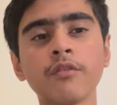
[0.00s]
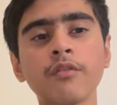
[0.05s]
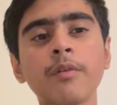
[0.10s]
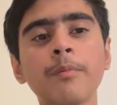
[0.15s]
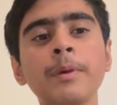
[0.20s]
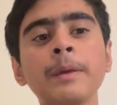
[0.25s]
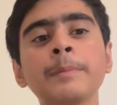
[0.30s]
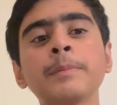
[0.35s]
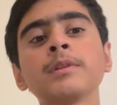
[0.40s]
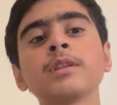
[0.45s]
for
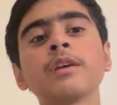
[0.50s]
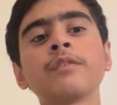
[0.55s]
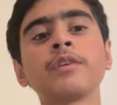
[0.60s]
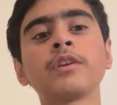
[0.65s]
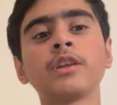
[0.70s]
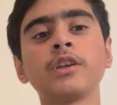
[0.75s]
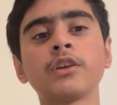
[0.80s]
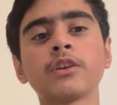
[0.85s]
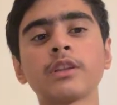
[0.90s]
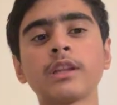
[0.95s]
people
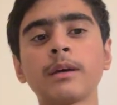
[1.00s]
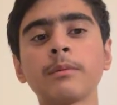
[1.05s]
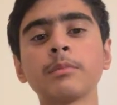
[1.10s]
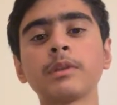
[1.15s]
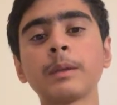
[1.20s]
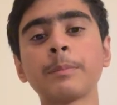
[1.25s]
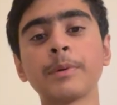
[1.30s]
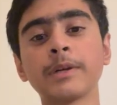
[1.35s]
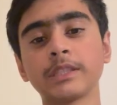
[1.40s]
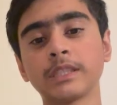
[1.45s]
living near
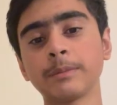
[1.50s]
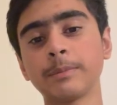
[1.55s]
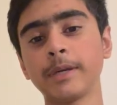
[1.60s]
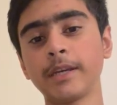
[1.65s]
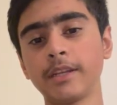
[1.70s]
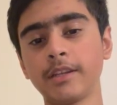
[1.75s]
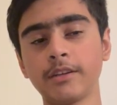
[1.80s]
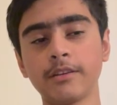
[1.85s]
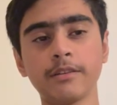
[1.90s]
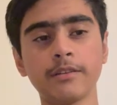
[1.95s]
them to
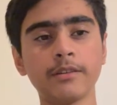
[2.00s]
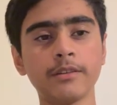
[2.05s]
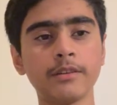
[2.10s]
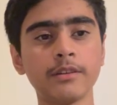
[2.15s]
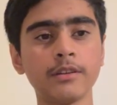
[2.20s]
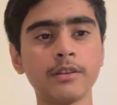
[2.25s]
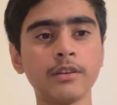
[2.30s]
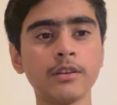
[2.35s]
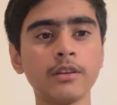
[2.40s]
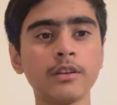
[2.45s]
participate in.